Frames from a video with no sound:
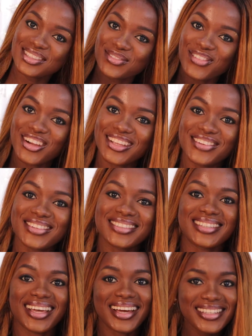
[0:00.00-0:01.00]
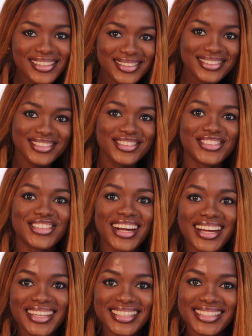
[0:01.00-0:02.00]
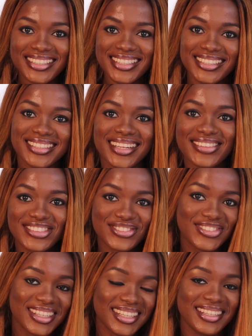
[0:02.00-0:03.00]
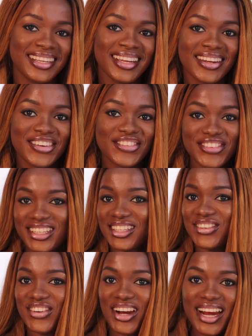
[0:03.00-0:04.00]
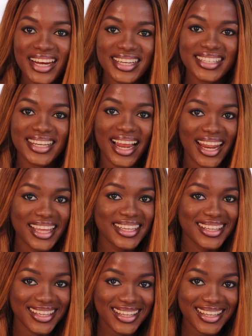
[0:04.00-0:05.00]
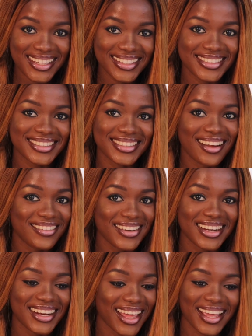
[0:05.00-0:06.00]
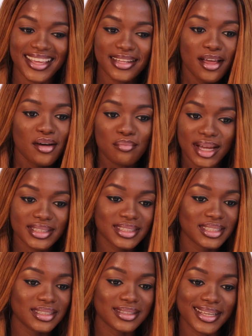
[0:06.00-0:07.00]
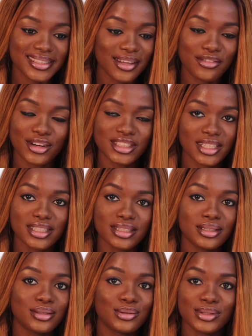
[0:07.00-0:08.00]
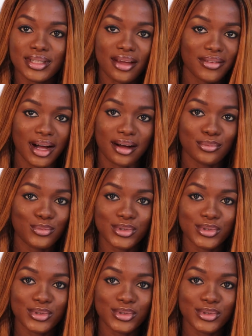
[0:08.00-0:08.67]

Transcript: is what it looks like, and it looks great. It looks really, really great. I like it. I really like it. My 700D can never